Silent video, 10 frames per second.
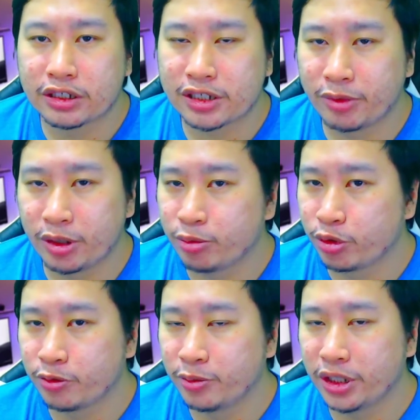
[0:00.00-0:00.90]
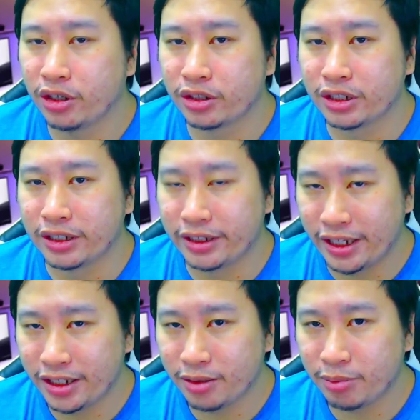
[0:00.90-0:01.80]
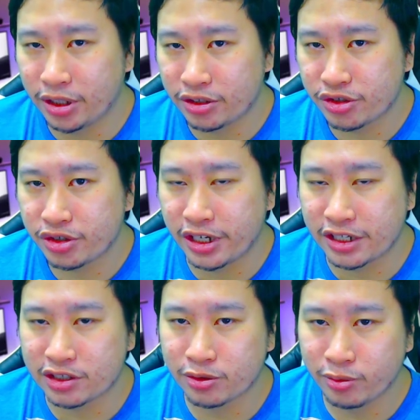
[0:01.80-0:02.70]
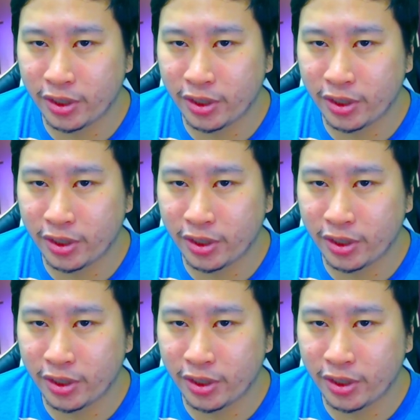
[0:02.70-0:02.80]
some improvement on the landing page as